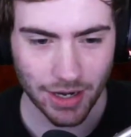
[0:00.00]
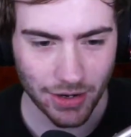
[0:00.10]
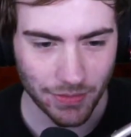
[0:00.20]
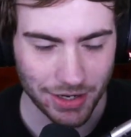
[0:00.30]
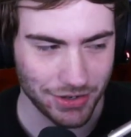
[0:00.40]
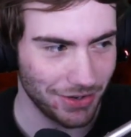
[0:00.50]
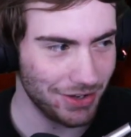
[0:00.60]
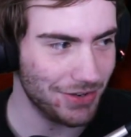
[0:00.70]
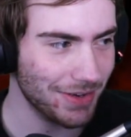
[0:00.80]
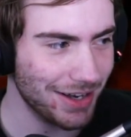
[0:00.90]
gonna win,
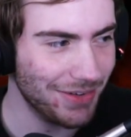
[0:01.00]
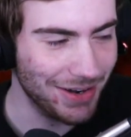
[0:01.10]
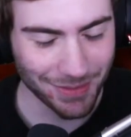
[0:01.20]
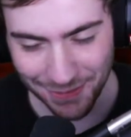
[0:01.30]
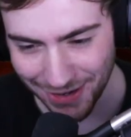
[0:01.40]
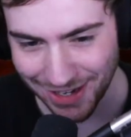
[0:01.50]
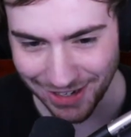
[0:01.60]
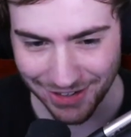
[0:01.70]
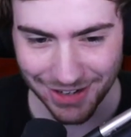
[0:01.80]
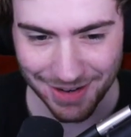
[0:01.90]
George. We're gonna win. We're fucking
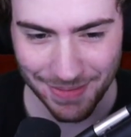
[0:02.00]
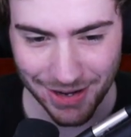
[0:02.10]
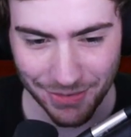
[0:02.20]
good at bed